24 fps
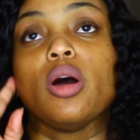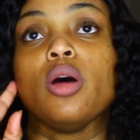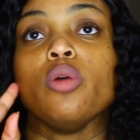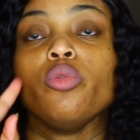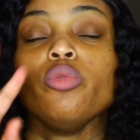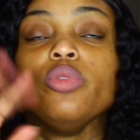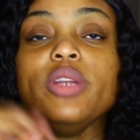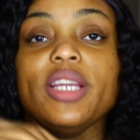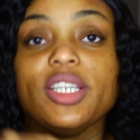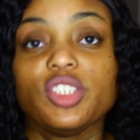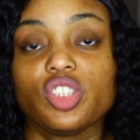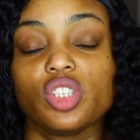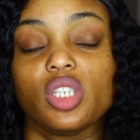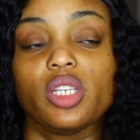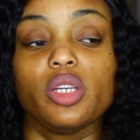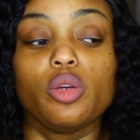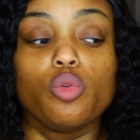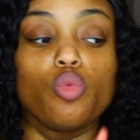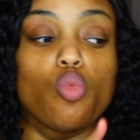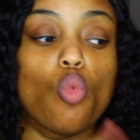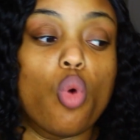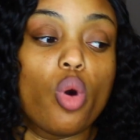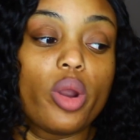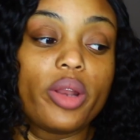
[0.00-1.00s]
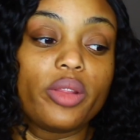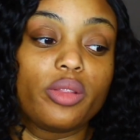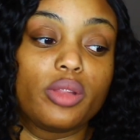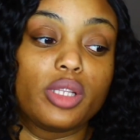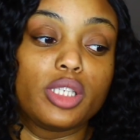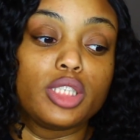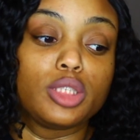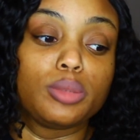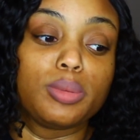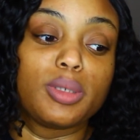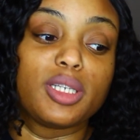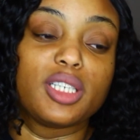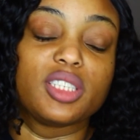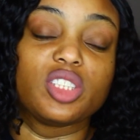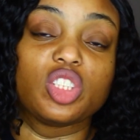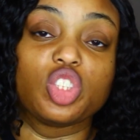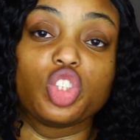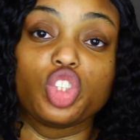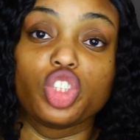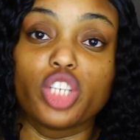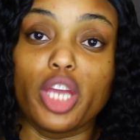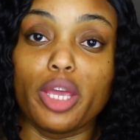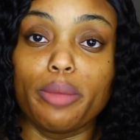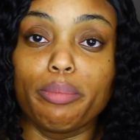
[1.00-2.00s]
initially wanted this because of
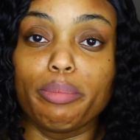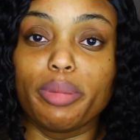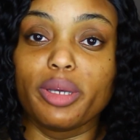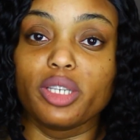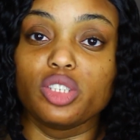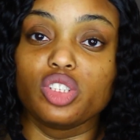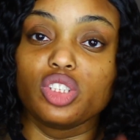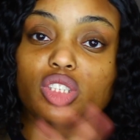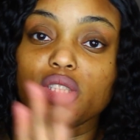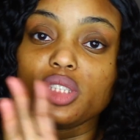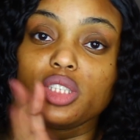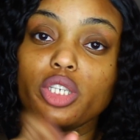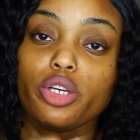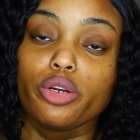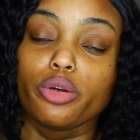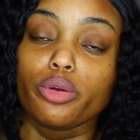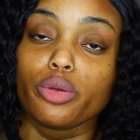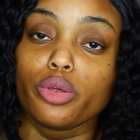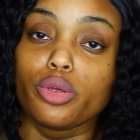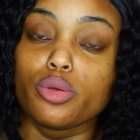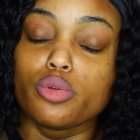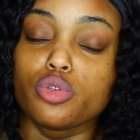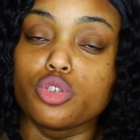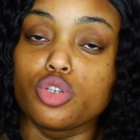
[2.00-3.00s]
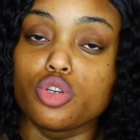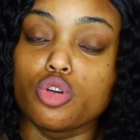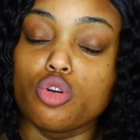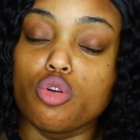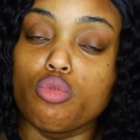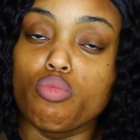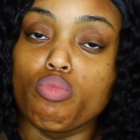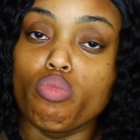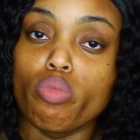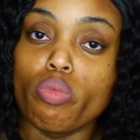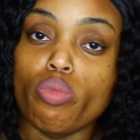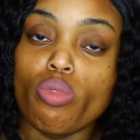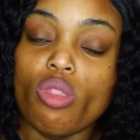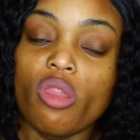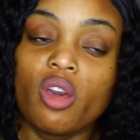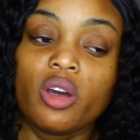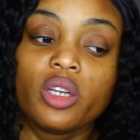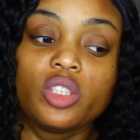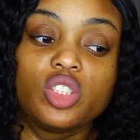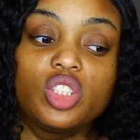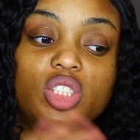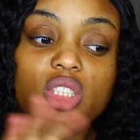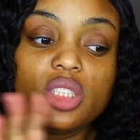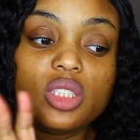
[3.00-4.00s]
Shay Budgets here on YouTube.
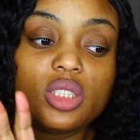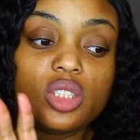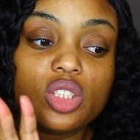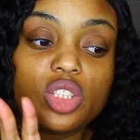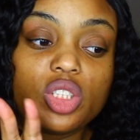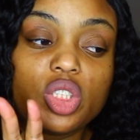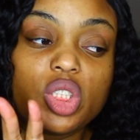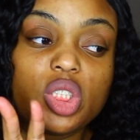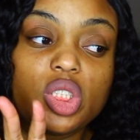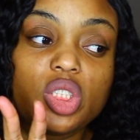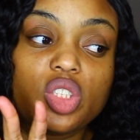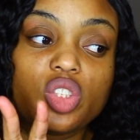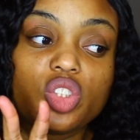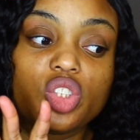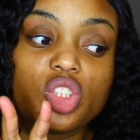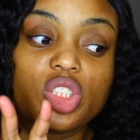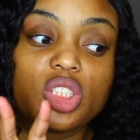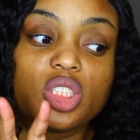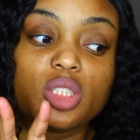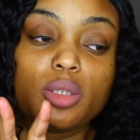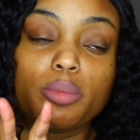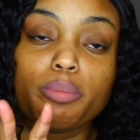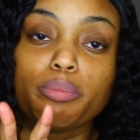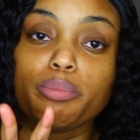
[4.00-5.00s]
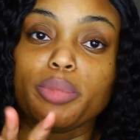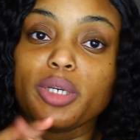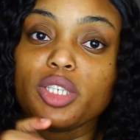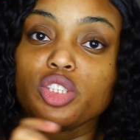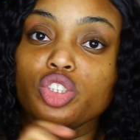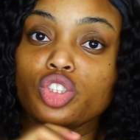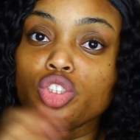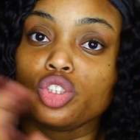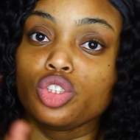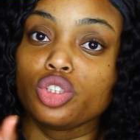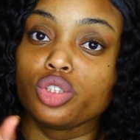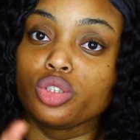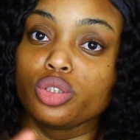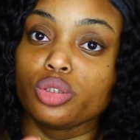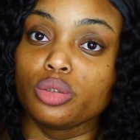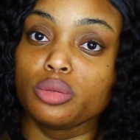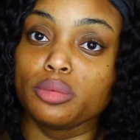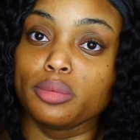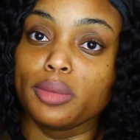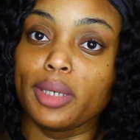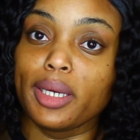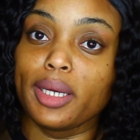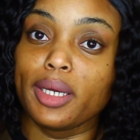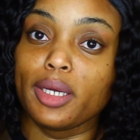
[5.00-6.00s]
She's a
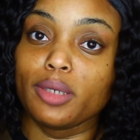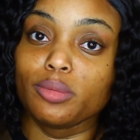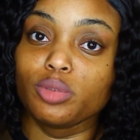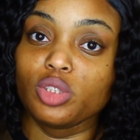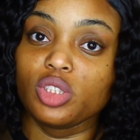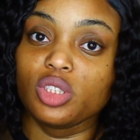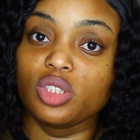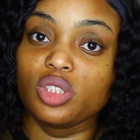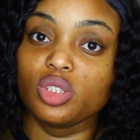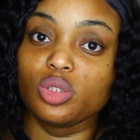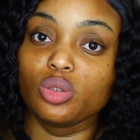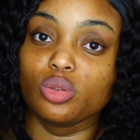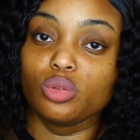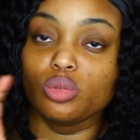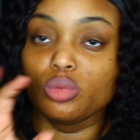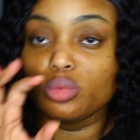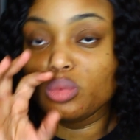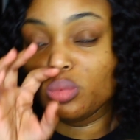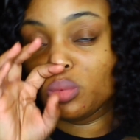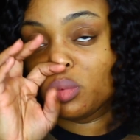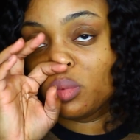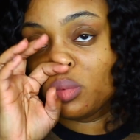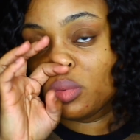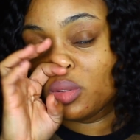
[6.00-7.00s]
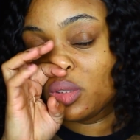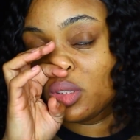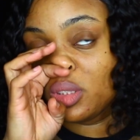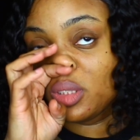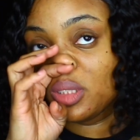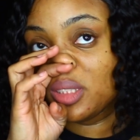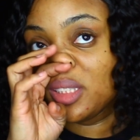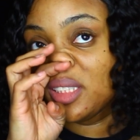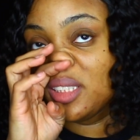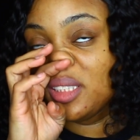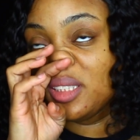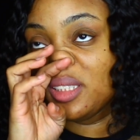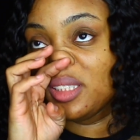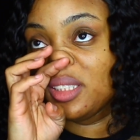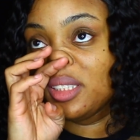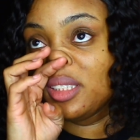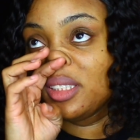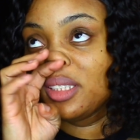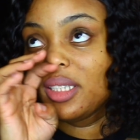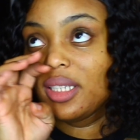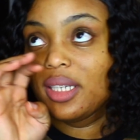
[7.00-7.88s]
budgeter. She